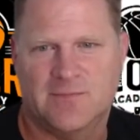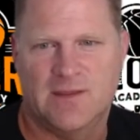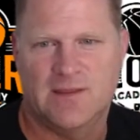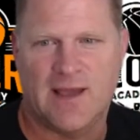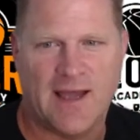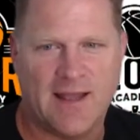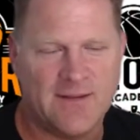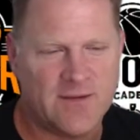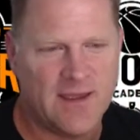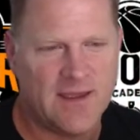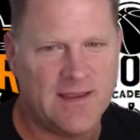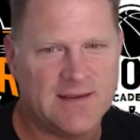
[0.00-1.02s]
Not
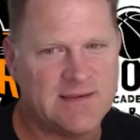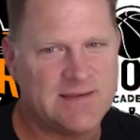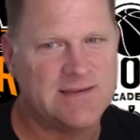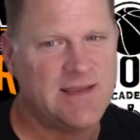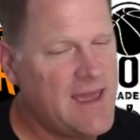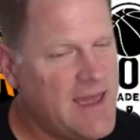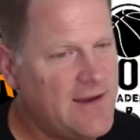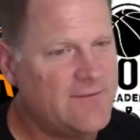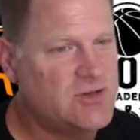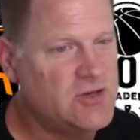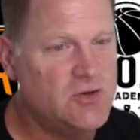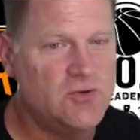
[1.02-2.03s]
as to have
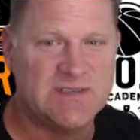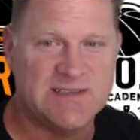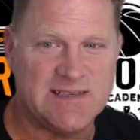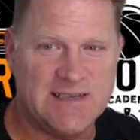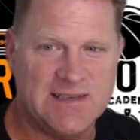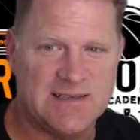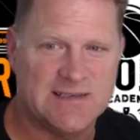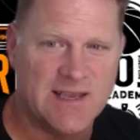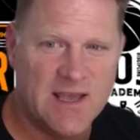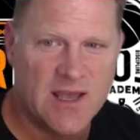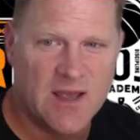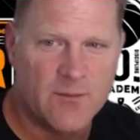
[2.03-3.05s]
two C's,
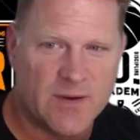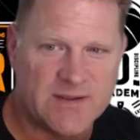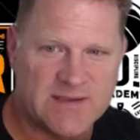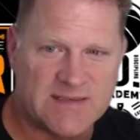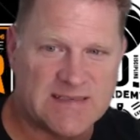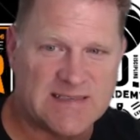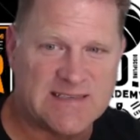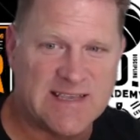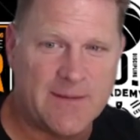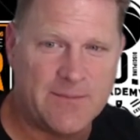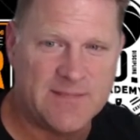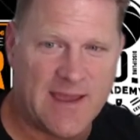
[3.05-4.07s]
but to
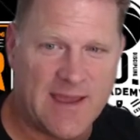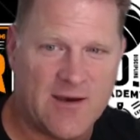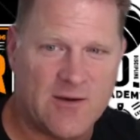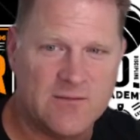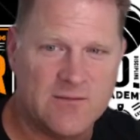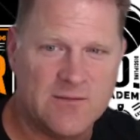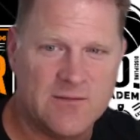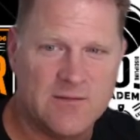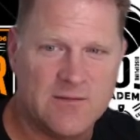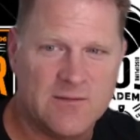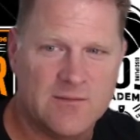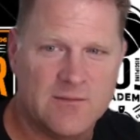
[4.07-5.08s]
step down
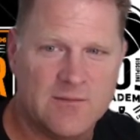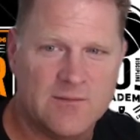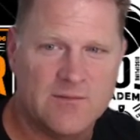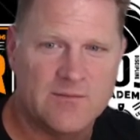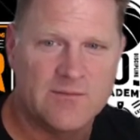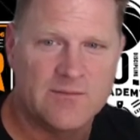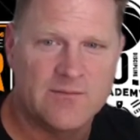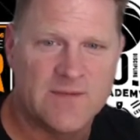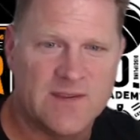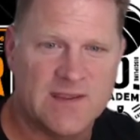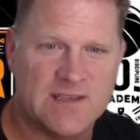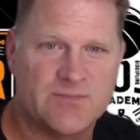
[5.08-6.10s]

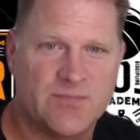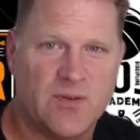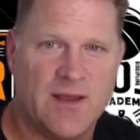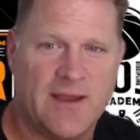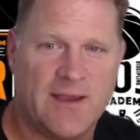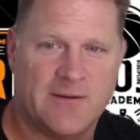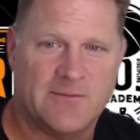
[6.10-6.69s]
to this play.